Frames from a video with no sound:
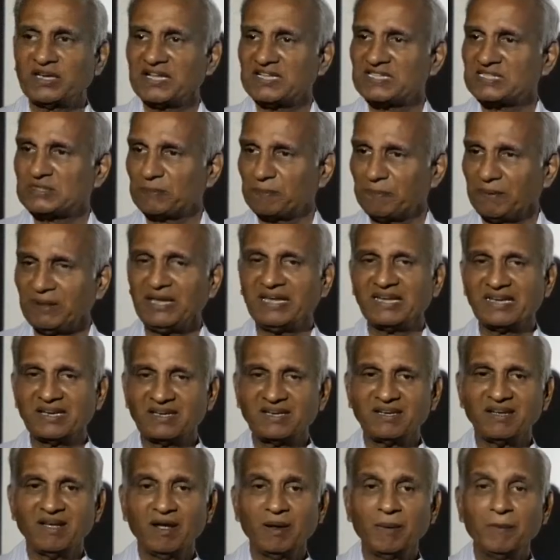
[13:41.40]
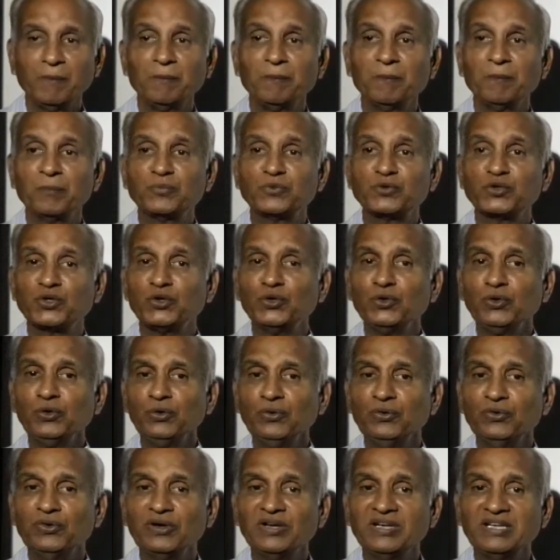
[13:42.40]
I speak
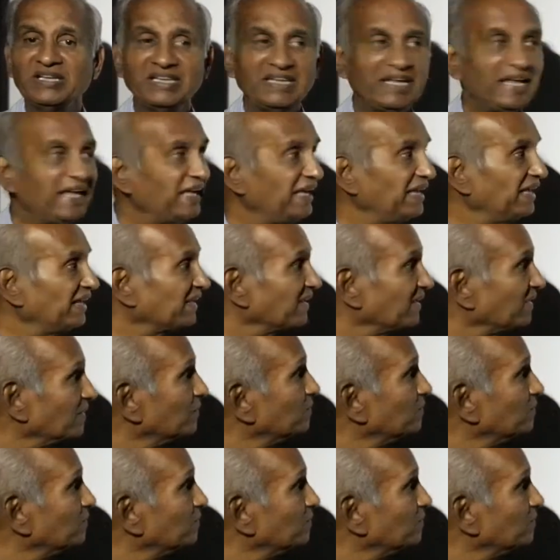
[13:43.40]
through air.